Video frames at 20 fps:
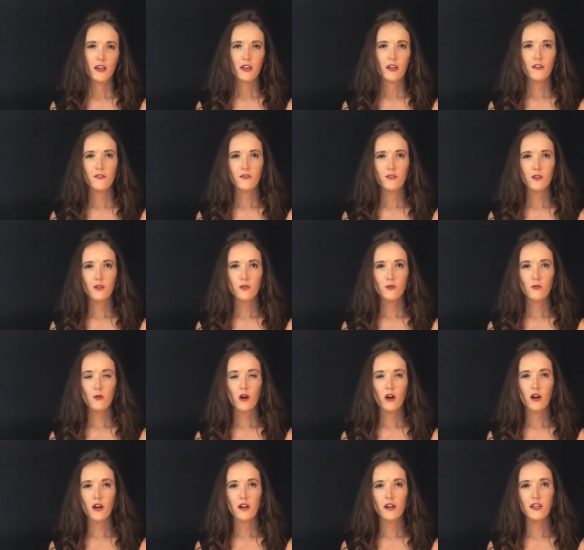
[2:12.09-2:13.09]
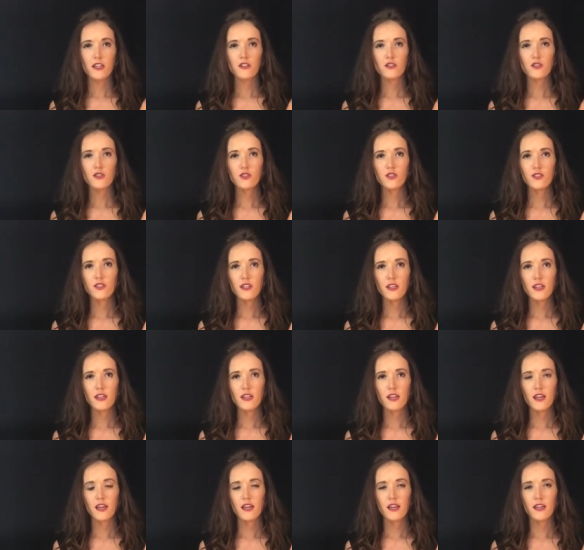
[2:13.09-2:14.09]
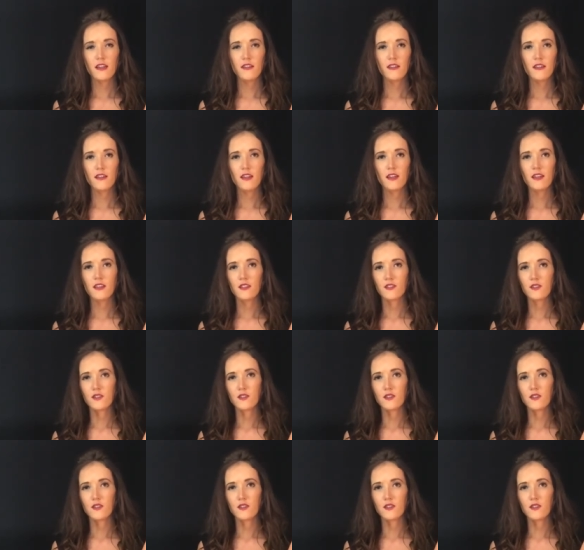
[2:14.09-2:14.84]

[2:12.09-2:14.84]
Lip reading: If you are interested in these